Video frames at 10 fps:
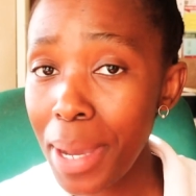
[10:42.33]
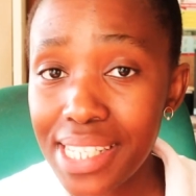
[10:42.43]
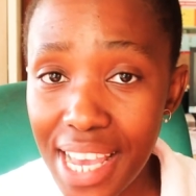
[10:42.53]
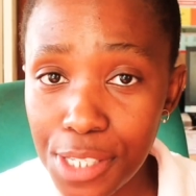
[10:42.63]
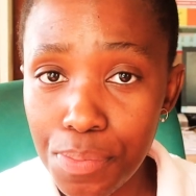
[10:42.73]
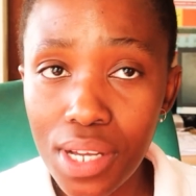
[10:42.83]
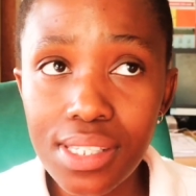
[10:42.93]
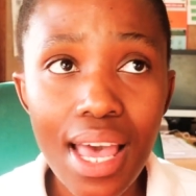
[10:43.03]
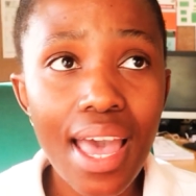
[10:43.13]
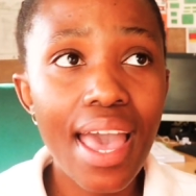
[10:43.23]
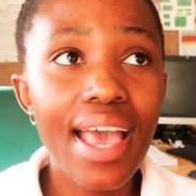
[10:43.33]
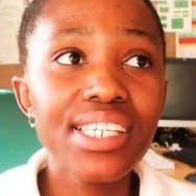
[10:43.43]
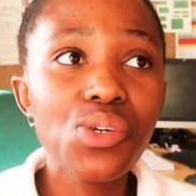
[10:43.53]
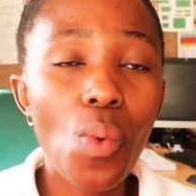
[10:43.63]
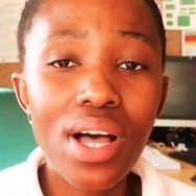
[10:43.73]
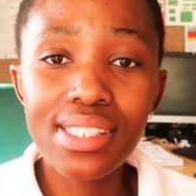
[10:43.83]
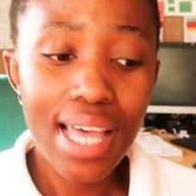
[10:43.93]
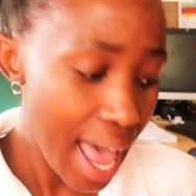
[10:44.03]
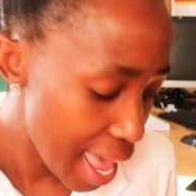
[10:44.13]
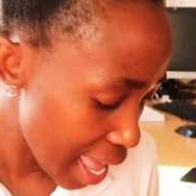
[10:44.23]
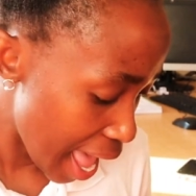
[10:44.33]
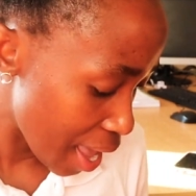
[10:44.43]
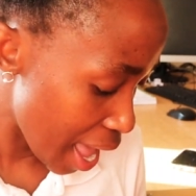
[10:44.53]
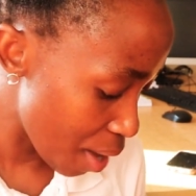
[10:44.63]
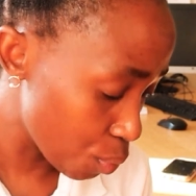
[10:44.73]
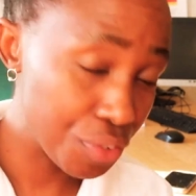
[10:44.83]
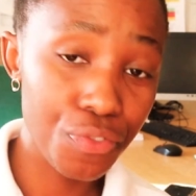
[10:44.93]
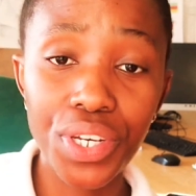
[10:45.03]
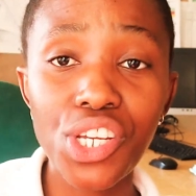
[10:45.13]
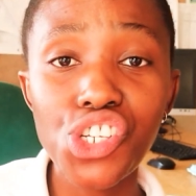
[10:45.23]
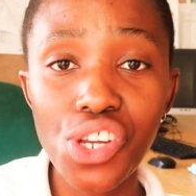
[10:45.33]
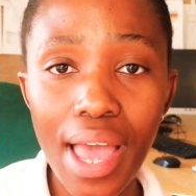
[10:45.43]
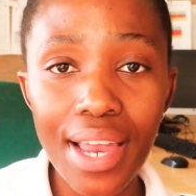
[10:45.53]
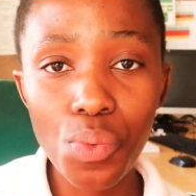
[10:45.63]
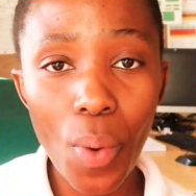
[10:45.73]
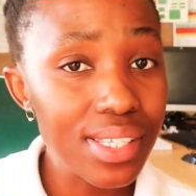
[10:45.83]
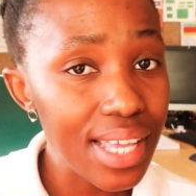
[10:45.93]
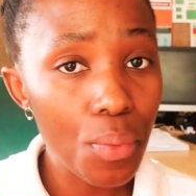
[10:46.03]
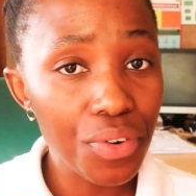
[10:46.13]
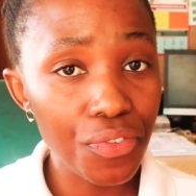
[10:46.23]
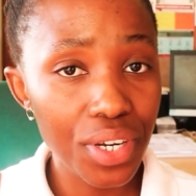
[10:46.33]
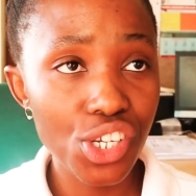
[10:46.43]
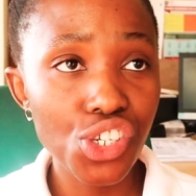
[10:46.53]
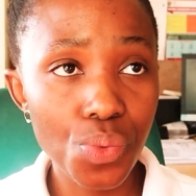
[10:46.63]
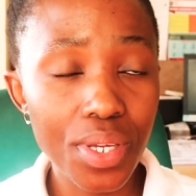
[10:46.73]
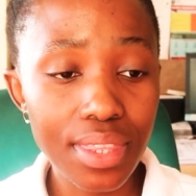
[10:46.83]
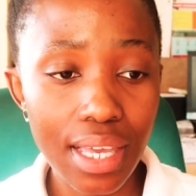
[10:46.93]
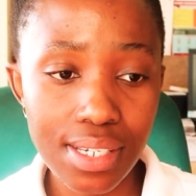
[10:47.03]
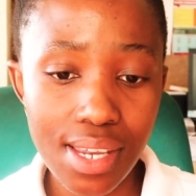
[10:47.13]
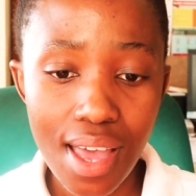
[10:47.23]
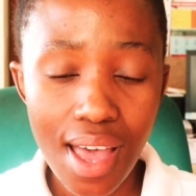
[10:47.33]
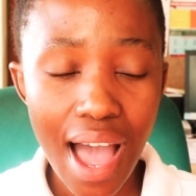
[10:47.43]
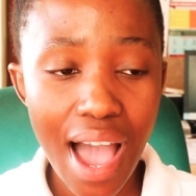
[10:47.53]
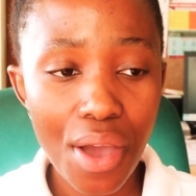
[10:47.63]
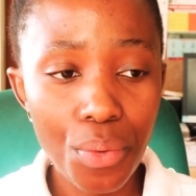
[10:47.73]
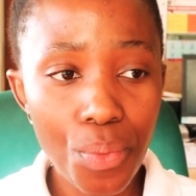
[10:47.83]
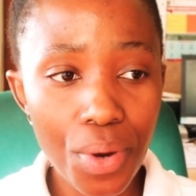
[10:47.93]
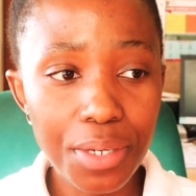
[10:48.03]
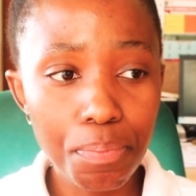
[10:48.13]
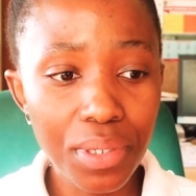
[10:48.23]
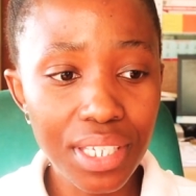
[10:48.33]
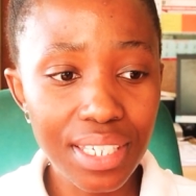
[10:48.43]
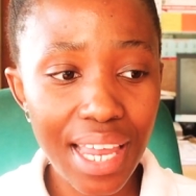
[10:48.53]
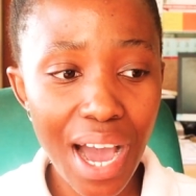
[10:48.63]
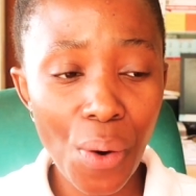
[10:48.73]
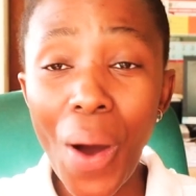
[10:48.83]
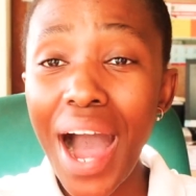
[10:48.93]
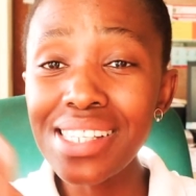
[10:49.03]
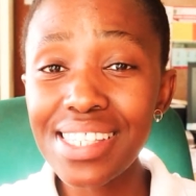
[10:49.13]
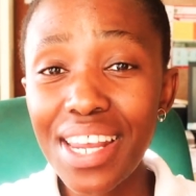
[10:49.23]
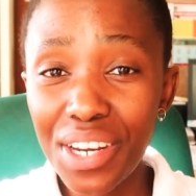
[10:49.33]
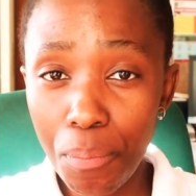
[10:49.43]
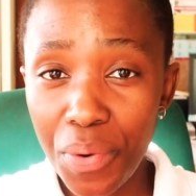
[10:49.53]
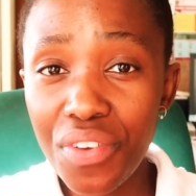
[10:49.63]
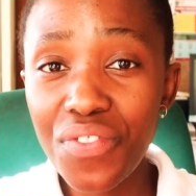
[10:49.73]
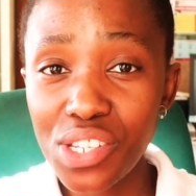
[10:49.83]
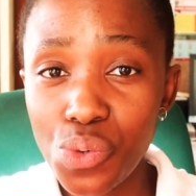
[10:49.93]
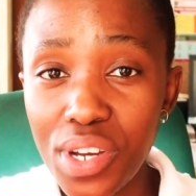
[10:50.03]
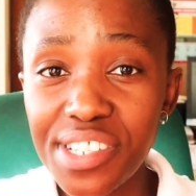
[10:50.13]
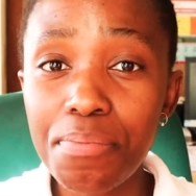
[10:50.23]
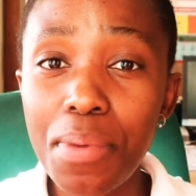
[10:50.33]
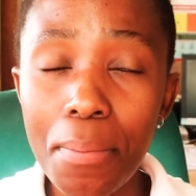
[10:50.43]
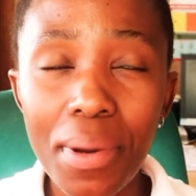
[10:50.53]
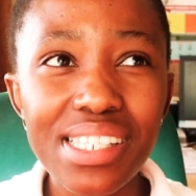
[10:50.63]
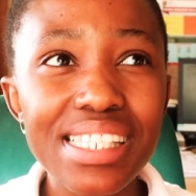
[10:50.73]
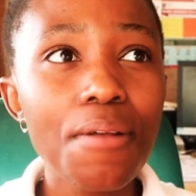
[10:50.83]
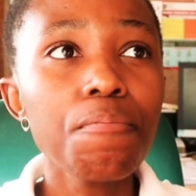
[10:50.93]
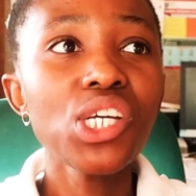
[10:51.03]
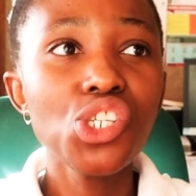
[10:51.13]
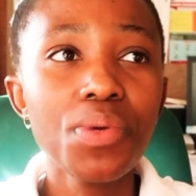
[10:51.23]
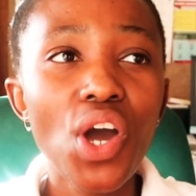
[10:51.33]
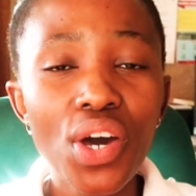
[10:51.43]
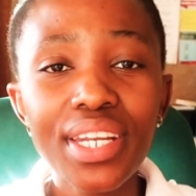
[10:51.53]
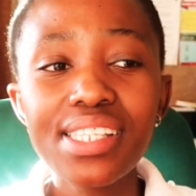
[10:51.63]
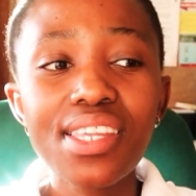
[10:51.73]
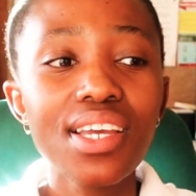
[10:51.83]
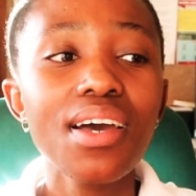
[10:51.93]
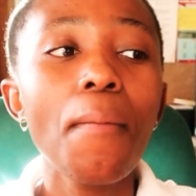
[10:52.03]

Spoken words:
textbooks. And once I would finish doing that, I would be now answering previous question papers. To be honest,